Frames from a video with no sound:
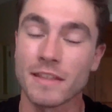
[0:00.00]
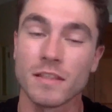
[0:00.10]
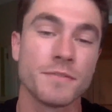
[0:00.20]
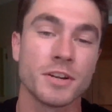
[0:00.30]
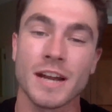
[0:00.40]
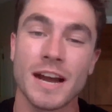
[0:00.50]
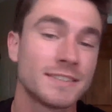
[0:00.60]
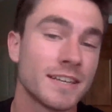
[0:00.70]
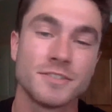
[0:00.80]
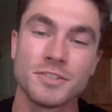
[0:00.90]
they love your
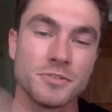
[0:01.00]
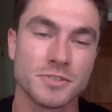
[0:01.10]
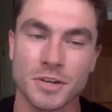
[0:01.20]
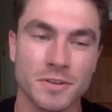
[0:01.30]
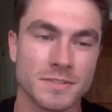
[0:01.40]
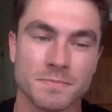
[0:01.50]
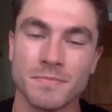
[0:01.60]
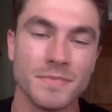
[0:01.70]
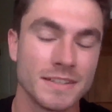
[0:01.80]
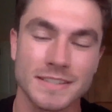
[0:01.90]
content too. So it's
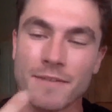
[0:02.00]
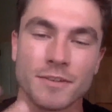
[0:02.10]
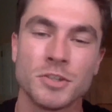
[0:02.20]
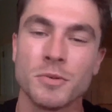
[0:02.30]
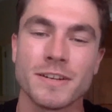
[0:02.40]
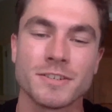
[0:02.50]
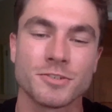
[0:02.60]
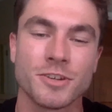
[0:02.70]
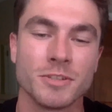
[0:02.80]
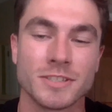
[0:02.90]
kind of a two-way
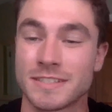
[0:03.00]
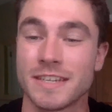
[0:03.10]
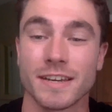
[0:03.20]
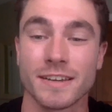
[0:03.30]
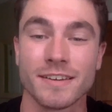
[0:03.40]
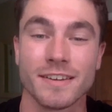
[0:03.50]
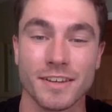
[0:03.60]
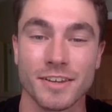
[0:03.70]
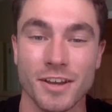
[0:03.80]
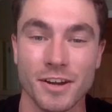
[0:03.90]
street, which is sick.
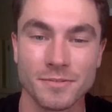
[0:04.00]
You know.